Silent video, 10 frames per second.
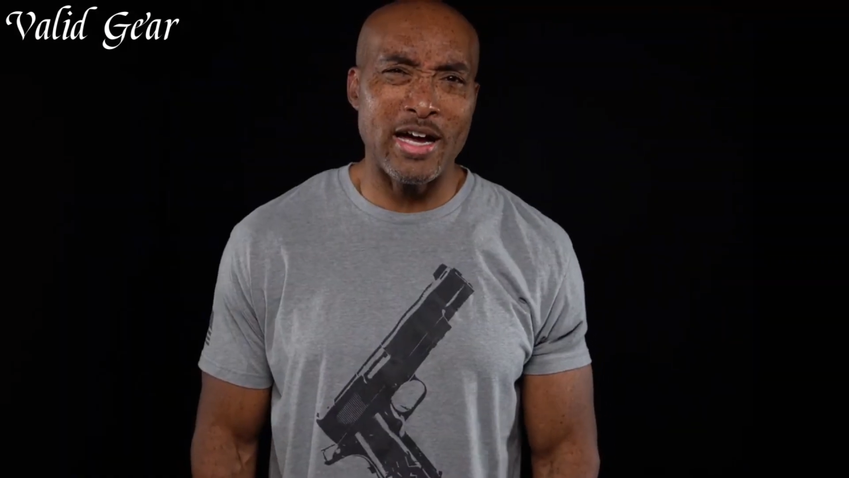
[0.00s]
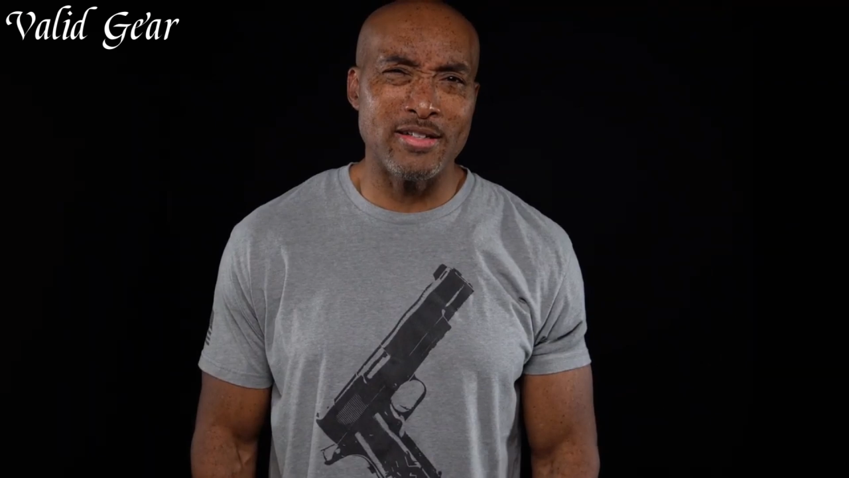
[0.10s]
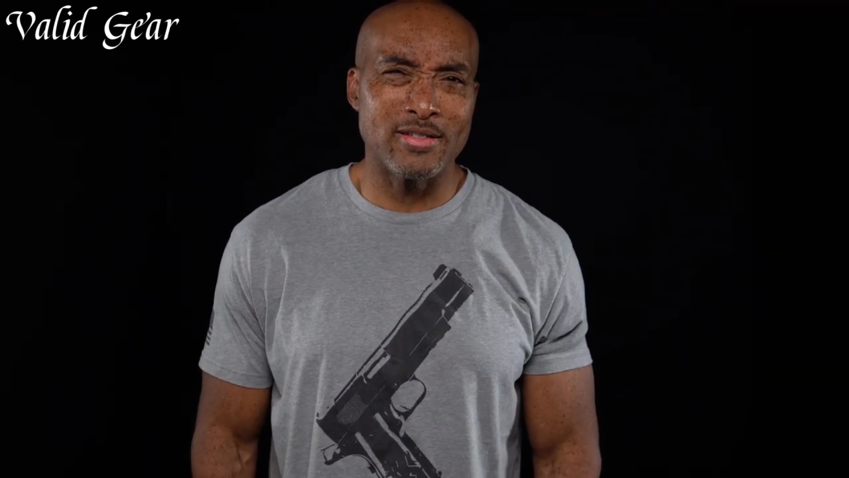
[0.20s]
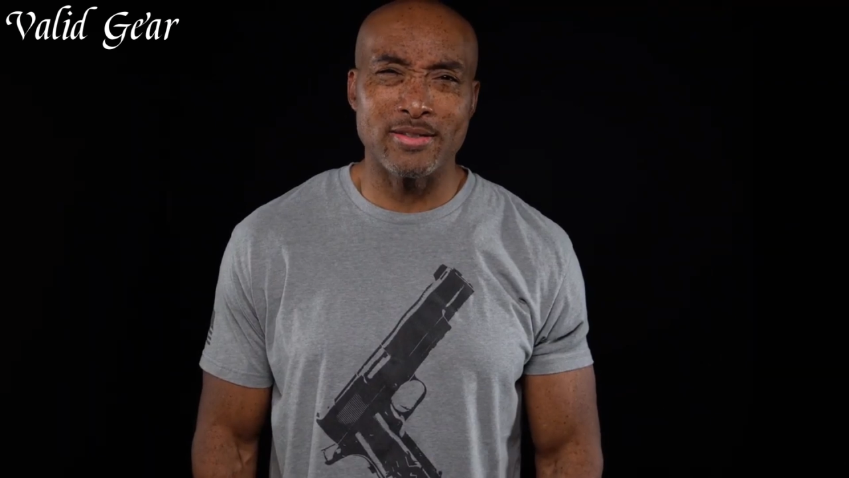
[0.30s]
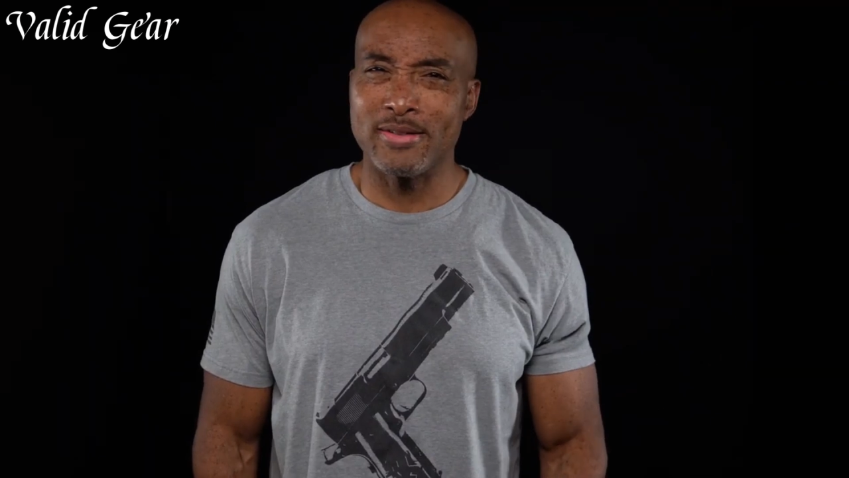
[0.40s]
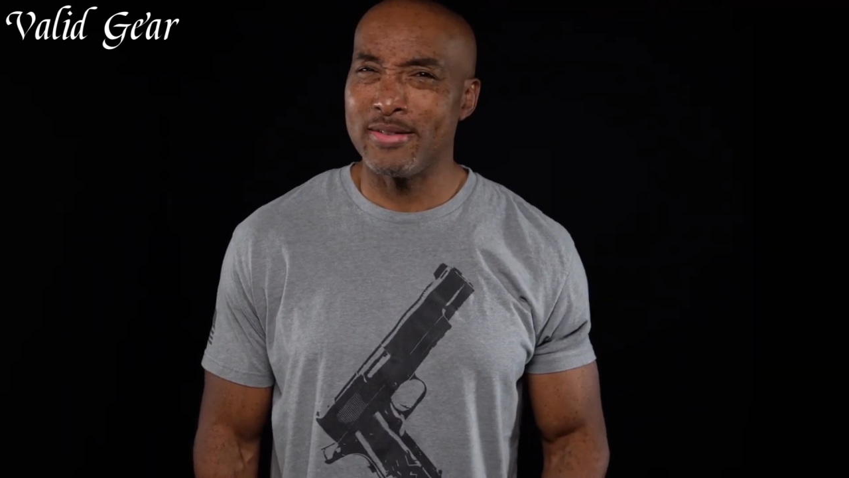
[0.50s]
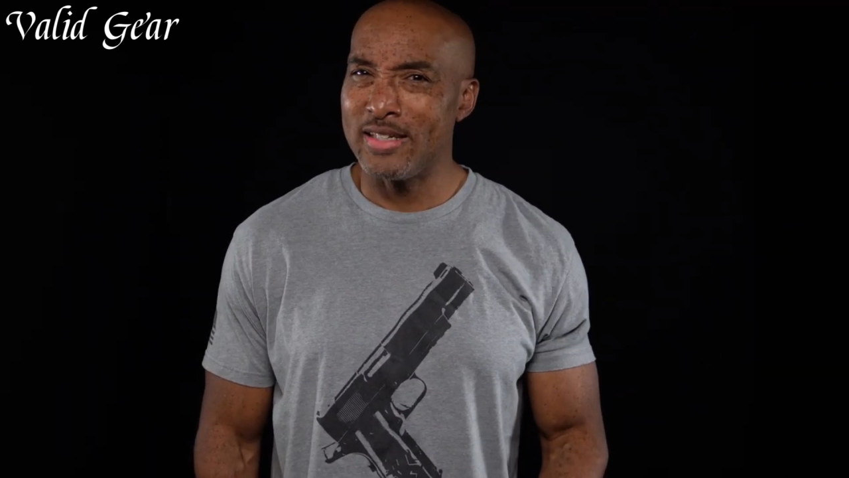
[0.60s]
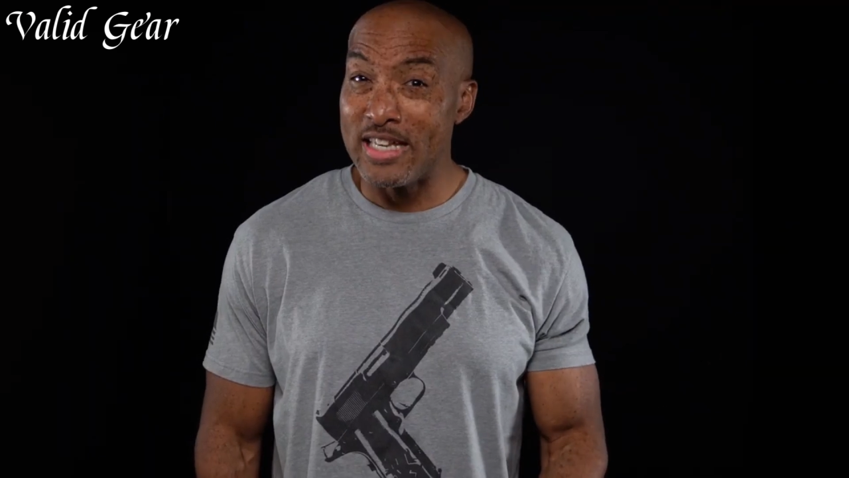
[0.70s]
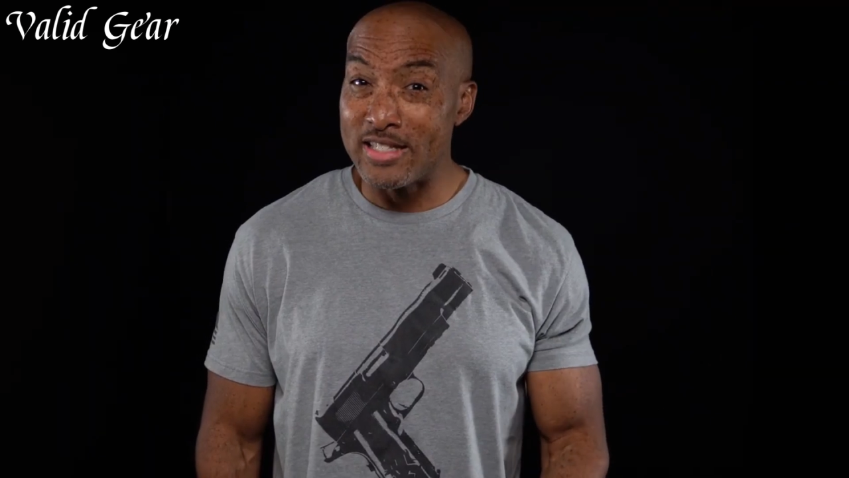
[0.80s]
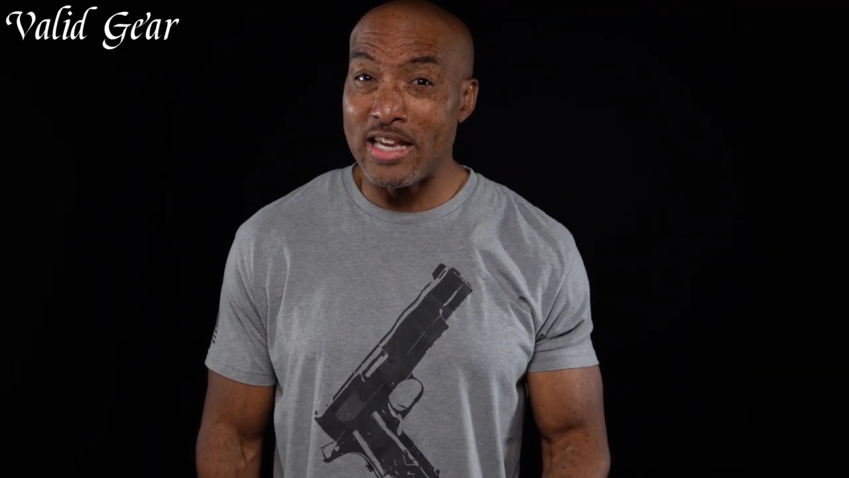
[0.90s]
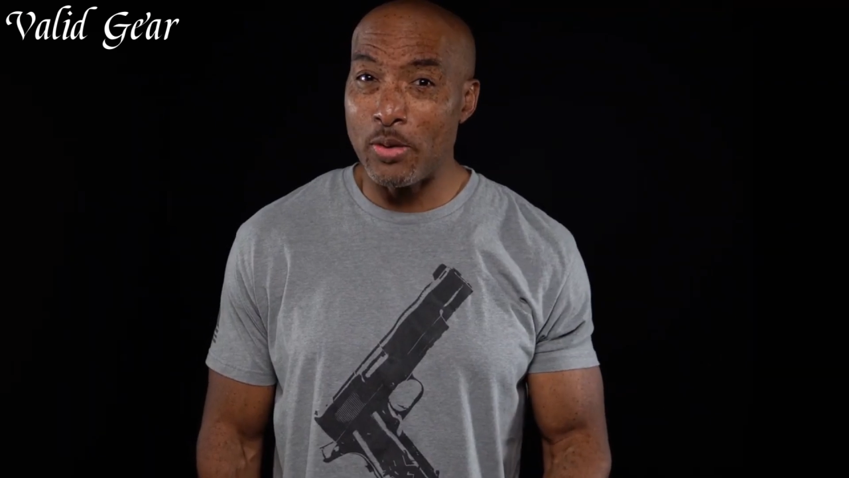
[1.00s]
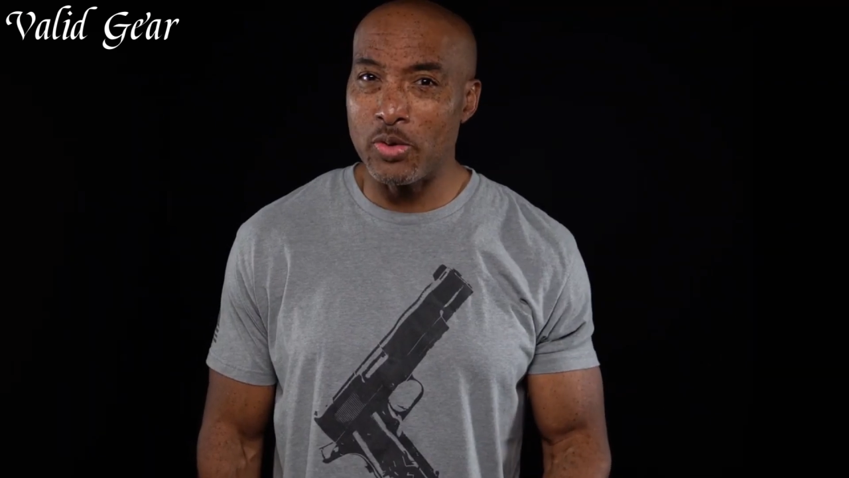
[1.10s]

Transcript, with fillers: slide and barrel